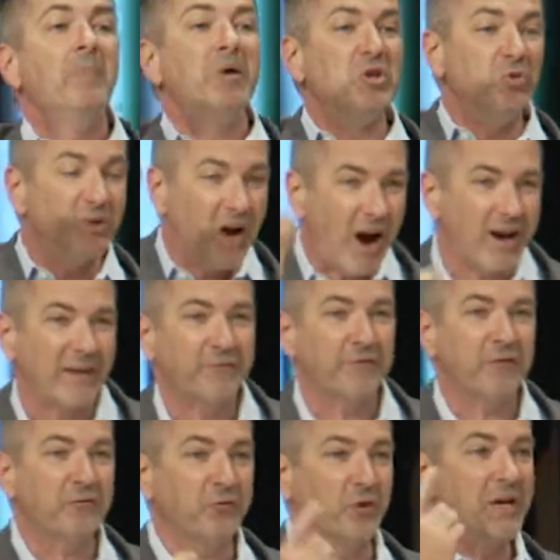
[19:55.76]
but you got it
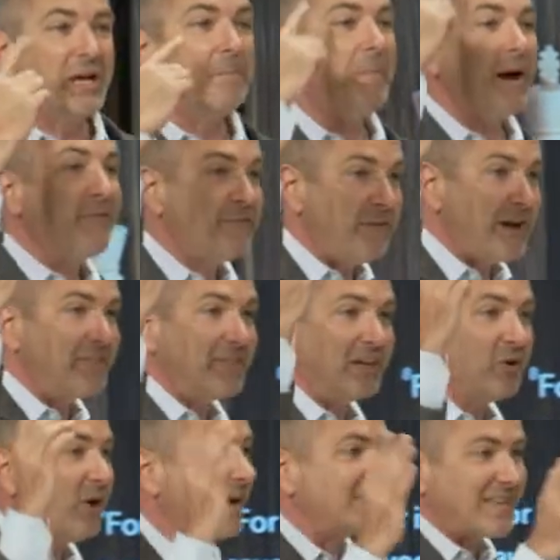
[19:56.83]
for free by faith in
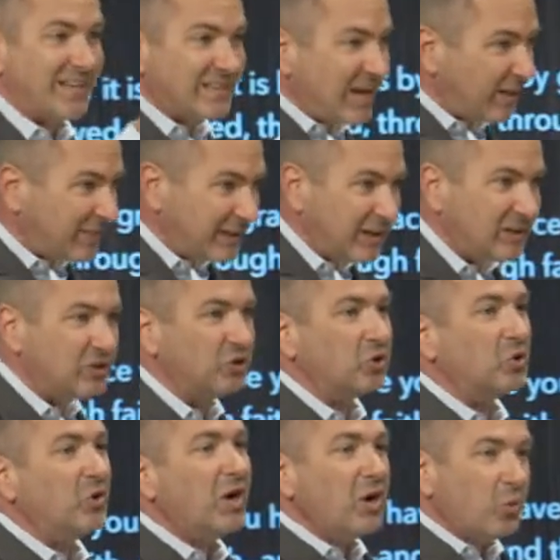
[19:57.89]
Christ. It had nothing to
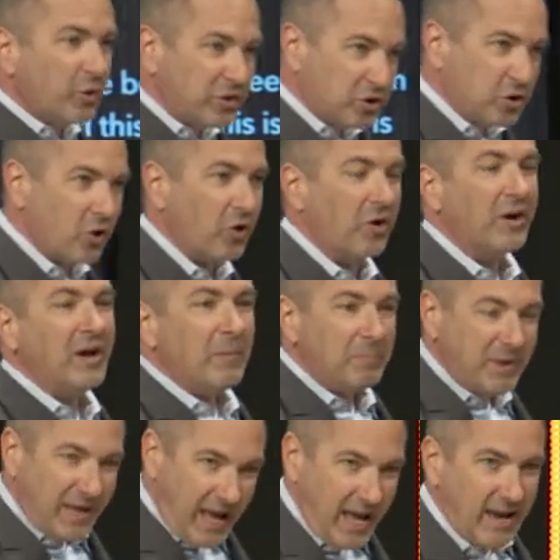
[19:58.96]
do with your
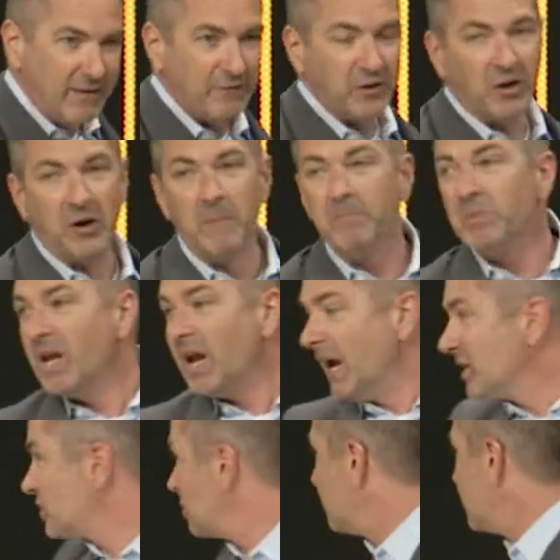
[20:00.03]
behavior. And so